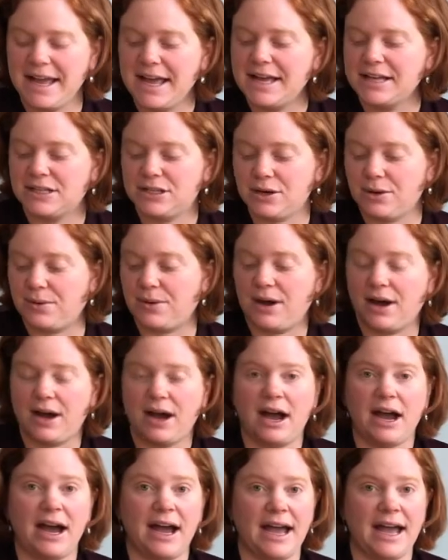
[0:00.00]
So
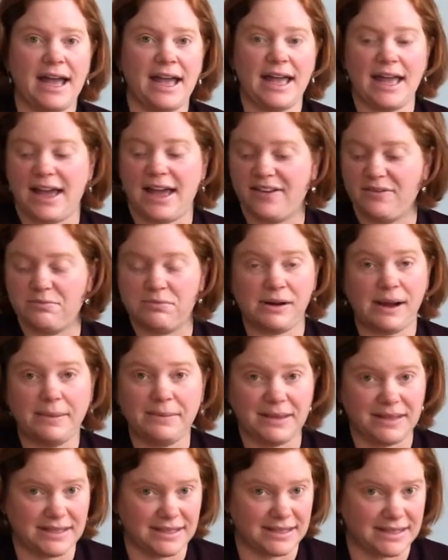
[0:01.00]
I have prime
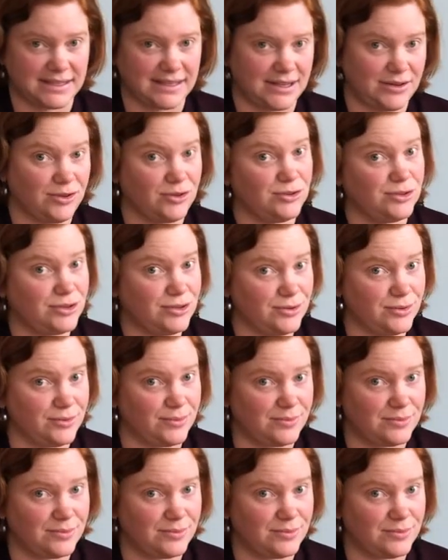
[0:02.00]
lenses, they don't zoom.